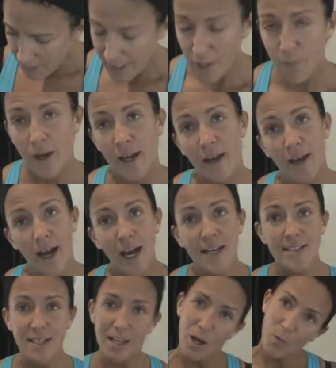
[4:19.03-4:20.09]
anyway, I
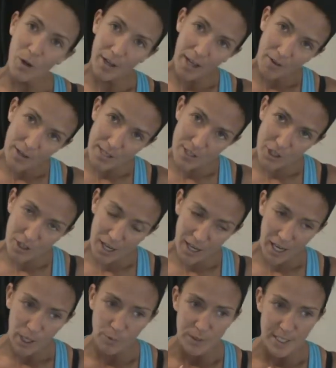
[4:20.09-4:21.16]
did not work out yesterday.
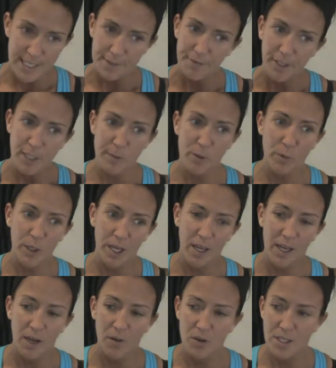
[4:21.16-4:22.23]
I will definitely be
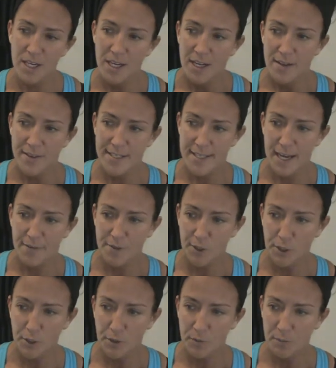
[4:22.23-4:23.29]
working out this
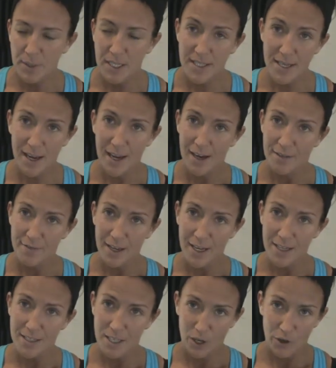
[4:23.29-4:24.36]
afternoon because I have
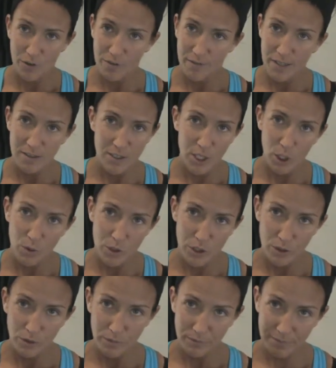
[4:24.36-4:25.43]
a dinner event to go
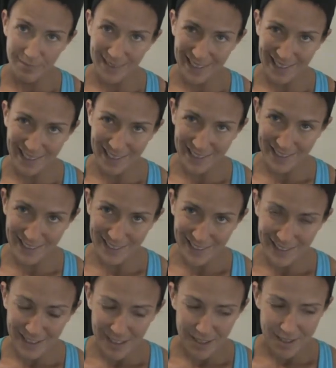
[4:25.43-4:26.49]
to
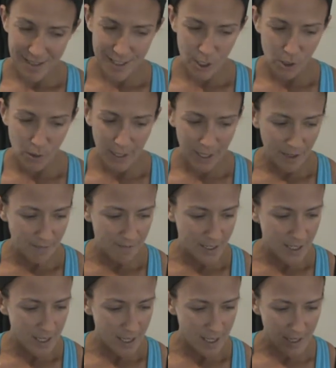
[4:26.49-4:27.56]
so I got to fit
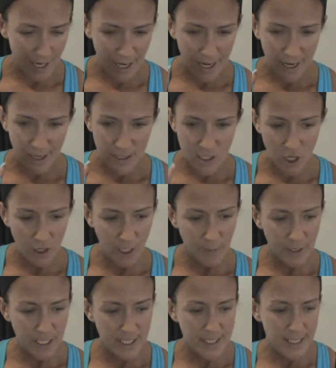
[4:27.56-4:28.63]
it in. And all I'm
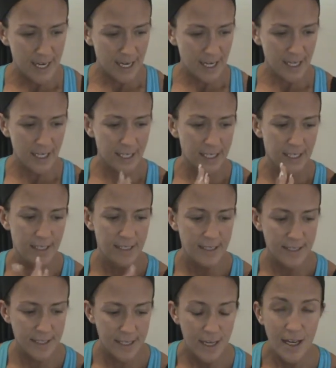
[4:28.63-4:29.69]
going to say
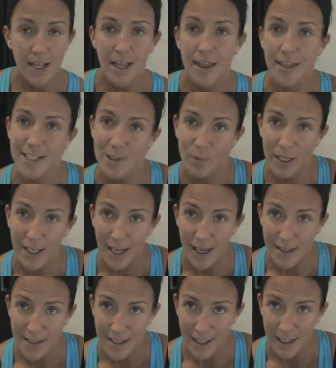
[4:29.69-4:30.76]
is this
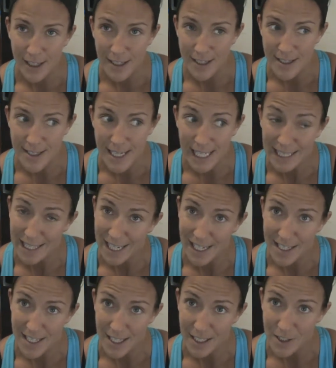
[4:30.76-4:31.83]
weekend is
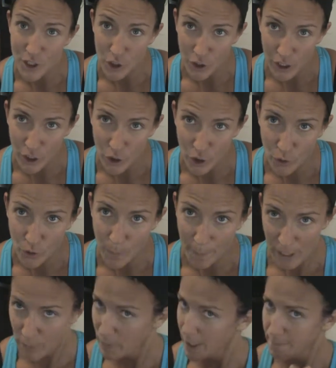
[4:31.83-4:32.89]
Atlanta Dirty Girl
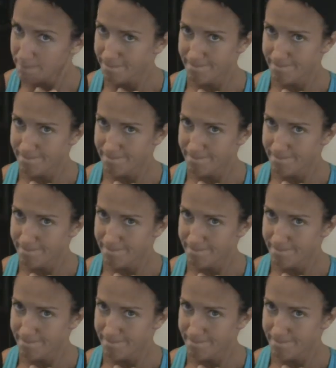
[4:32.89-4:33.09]
Mud Run.